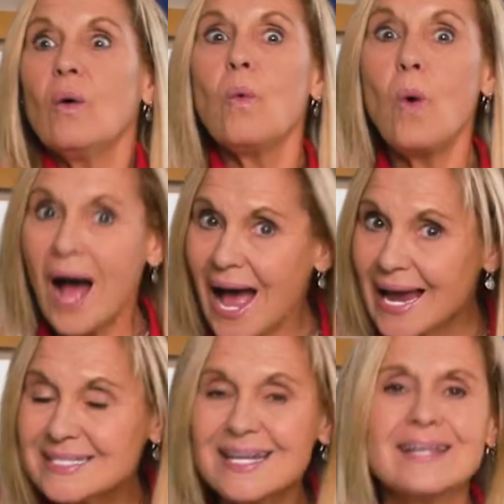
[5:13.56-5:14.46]

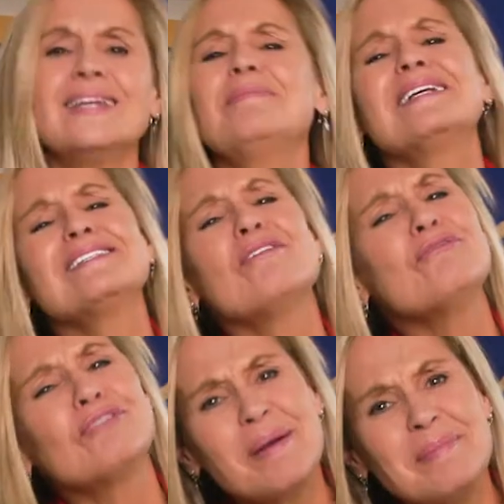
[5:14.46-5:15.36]
why did I keep myself
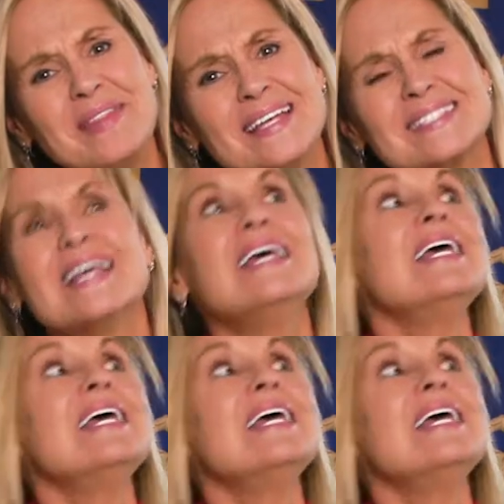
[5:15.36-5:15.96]
from this?